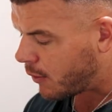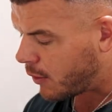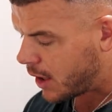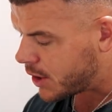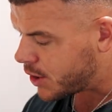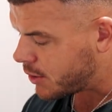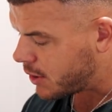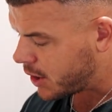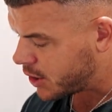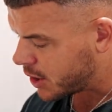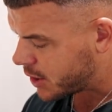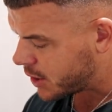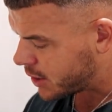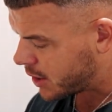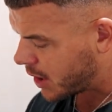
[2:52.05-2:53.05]
will literally
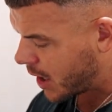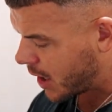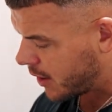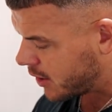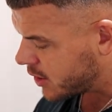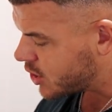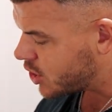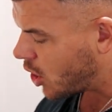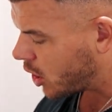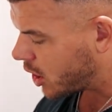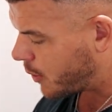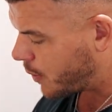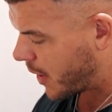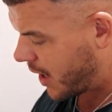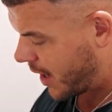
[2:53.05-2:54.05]
just
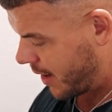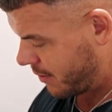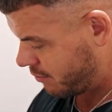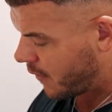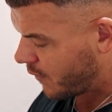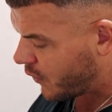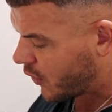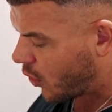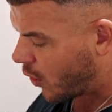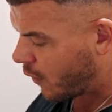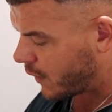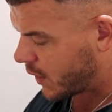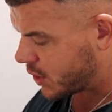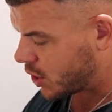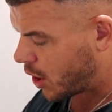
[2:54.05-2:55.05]
salt bay it
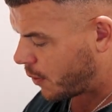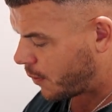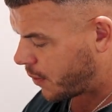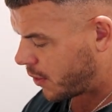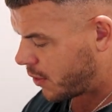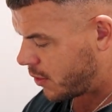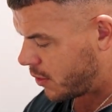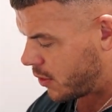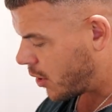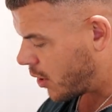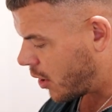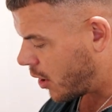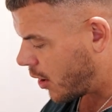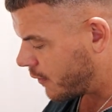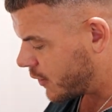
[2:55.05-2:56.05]
over the top
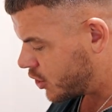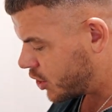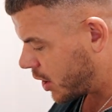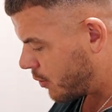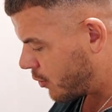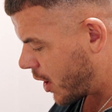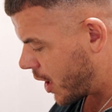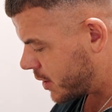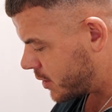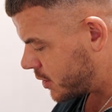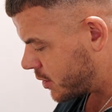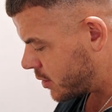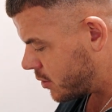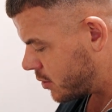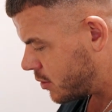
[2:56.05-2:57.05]
of the chicken
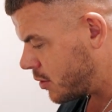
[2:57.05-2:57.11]
breasts,